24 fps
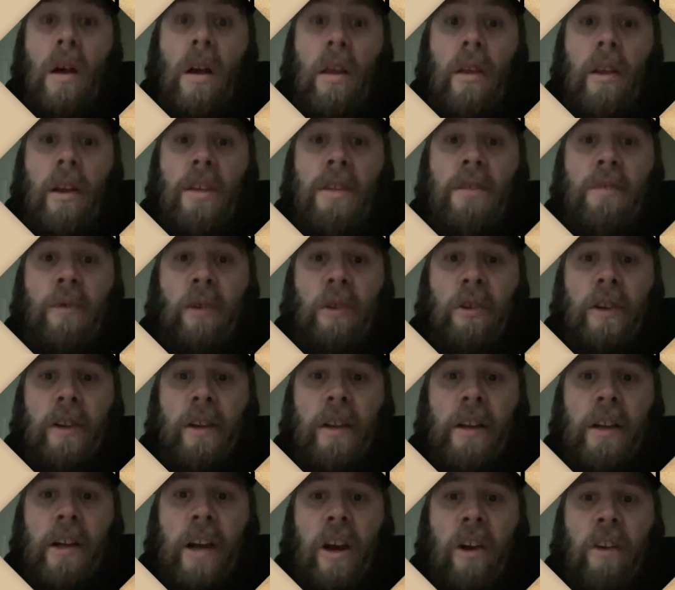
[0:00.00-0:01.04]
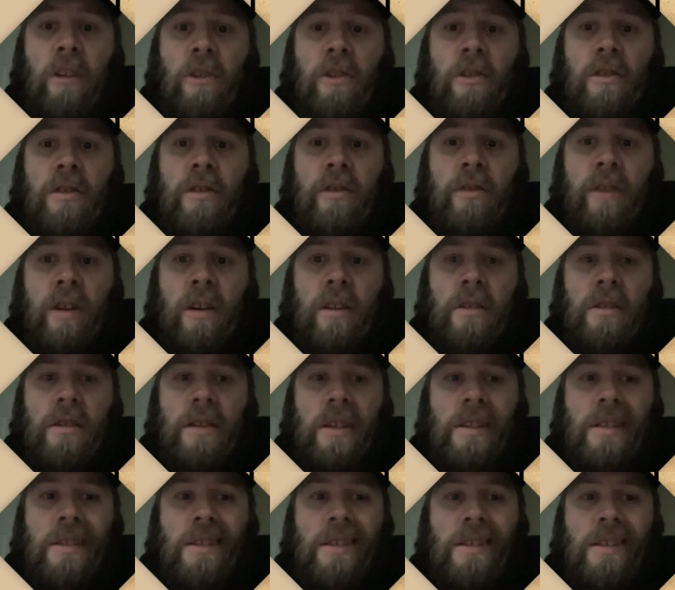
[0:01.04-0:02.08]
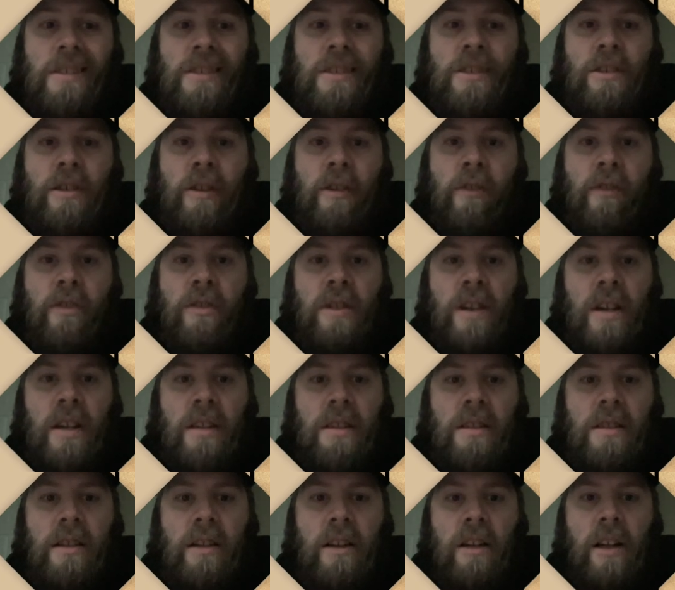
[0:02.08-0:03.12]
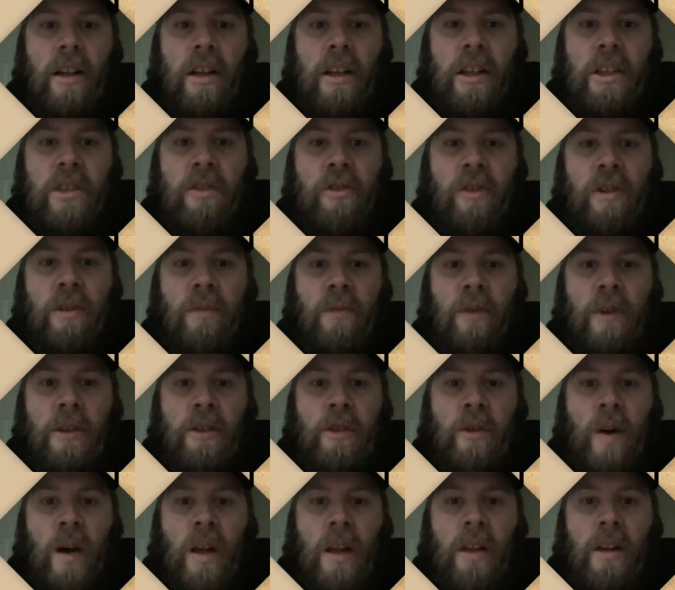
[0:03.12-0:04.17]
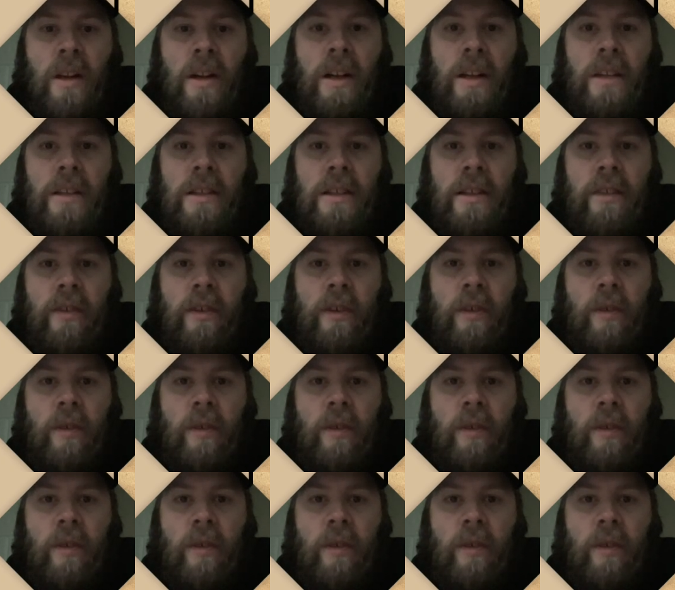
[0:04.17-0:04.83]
thus molding the characters of young citizens to emphasize industry, punctuality, and civic